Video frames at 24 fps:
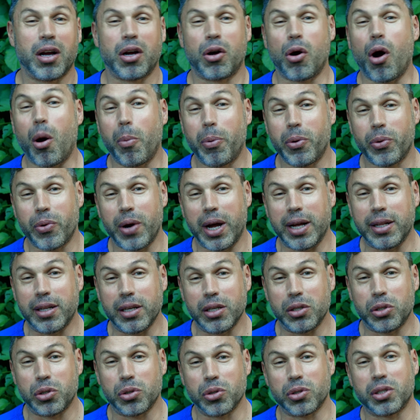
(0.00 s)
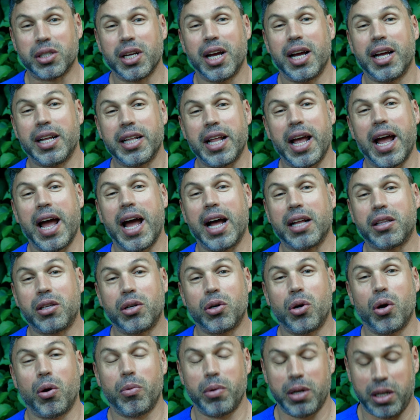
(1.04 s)
copyright issues, they had to
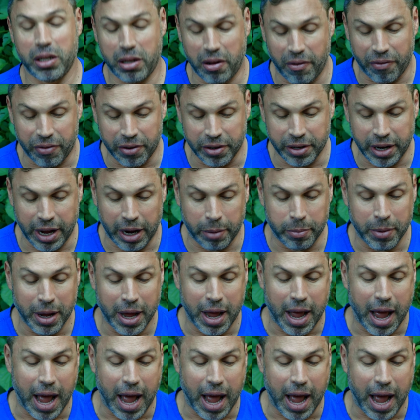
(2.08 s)
go with a different name.